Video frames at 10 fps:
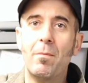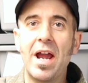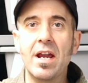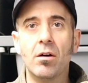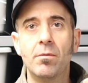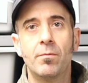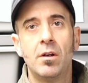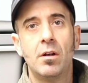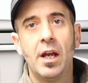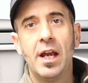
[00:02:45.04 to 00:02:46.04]
male,
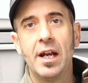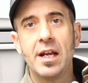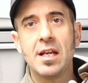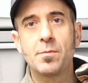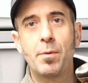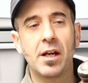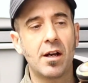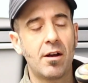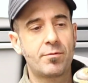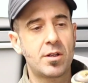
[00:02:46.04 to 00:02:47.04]
and he's big
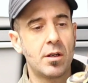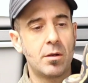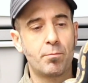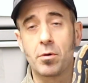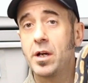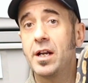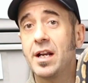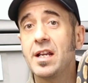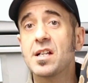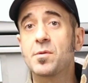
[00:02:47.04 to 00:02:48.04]
enough to breed,
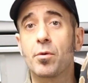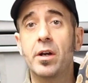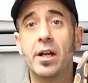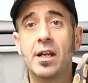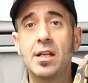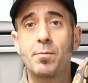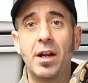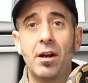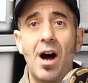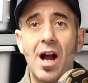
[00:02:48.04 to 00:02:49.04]
and he is breeding. He's
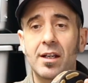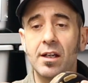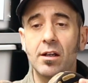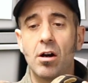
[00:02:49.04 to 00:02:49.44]
been locking,